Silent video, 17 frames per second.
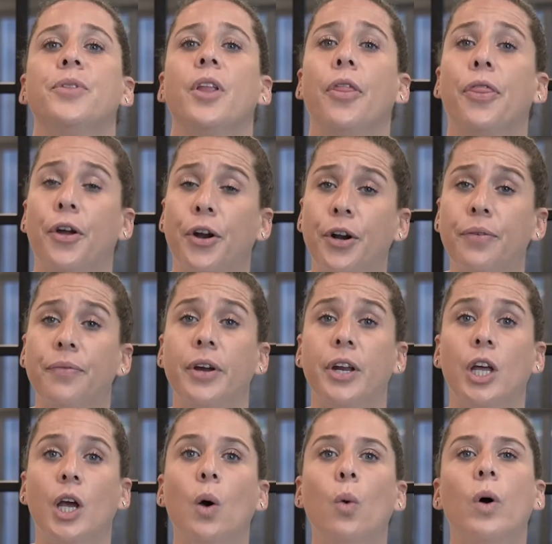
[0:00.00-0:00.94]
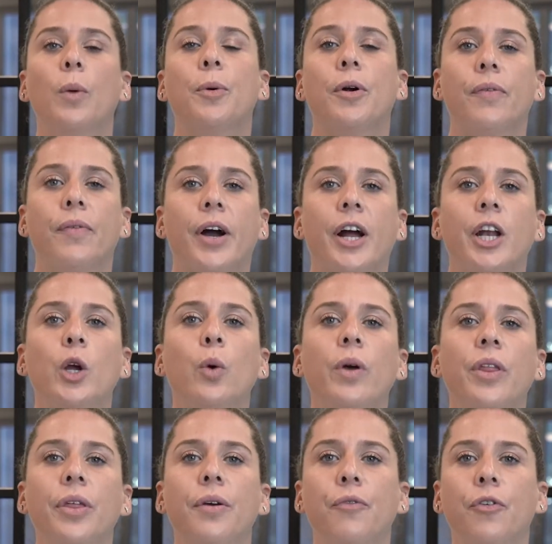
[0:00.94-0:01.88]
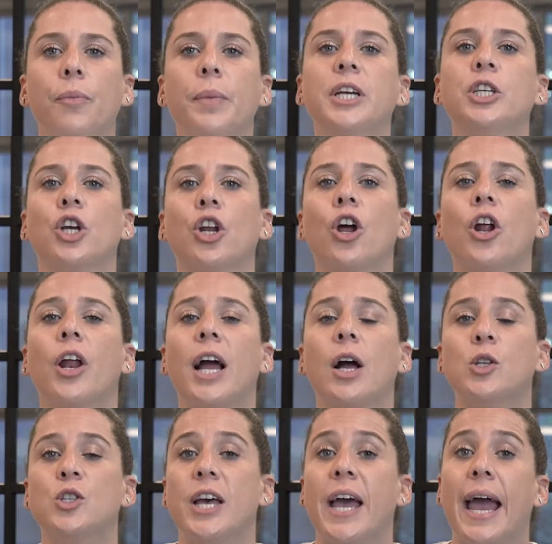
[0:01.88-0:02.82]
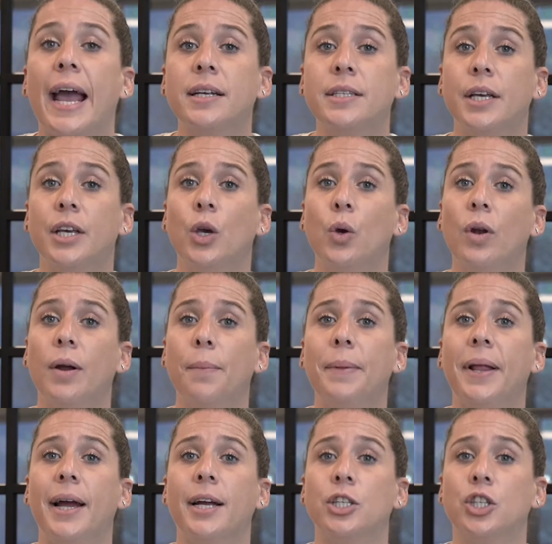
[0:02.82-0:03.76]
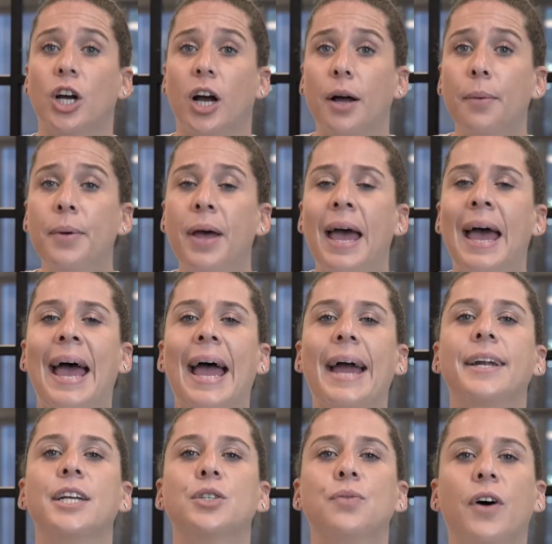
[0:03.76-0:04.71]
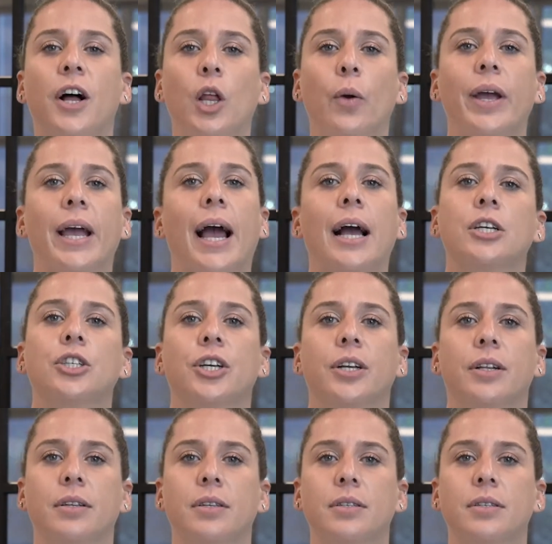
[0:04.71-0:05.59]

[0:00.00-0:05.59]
The third video will provide you with information on how to execute a planned job and its following actions.